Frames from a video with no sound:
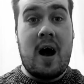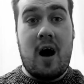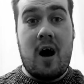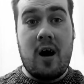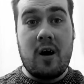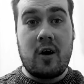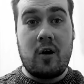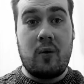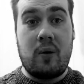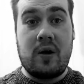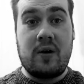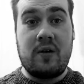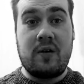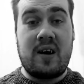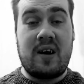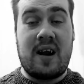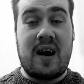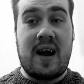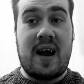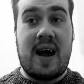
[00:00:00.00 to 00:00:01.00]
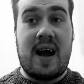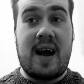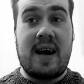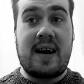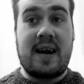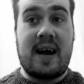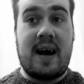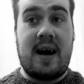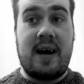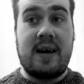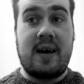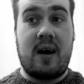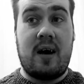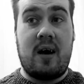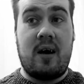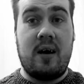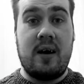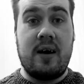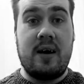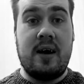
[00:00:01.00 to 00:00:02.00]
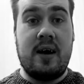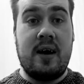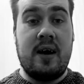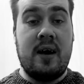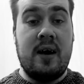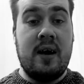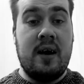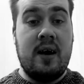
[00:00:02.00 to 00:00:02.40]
I got what the today ahead and I